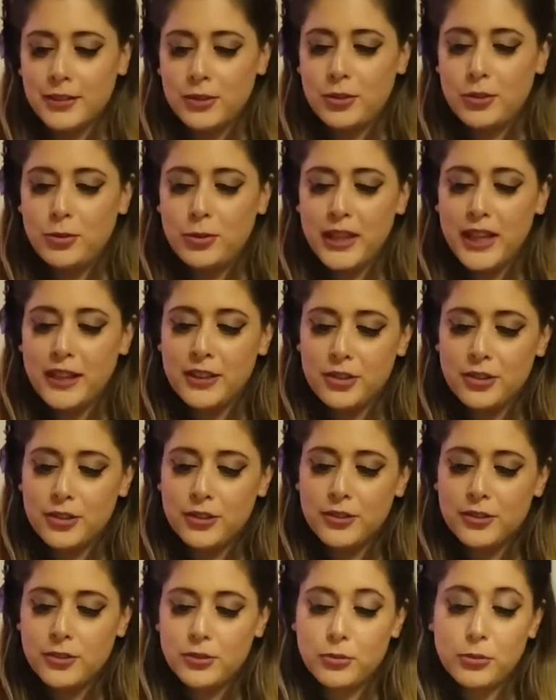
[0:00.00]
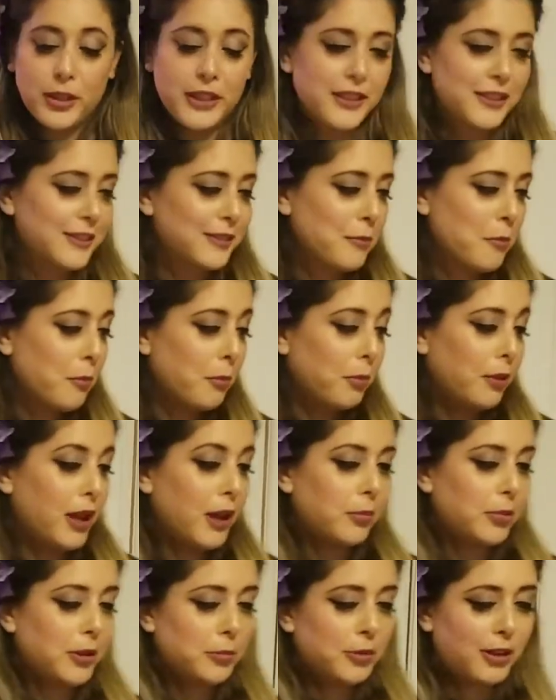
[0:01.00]
2 dashes, 3,
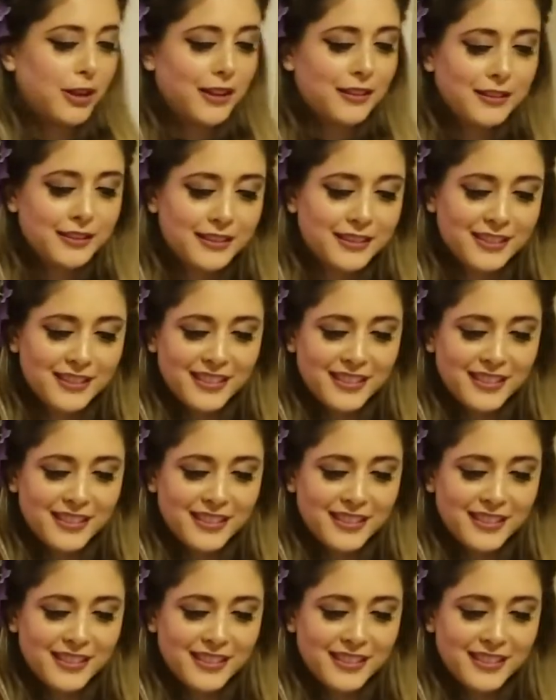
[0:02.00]
blah, blah, blah.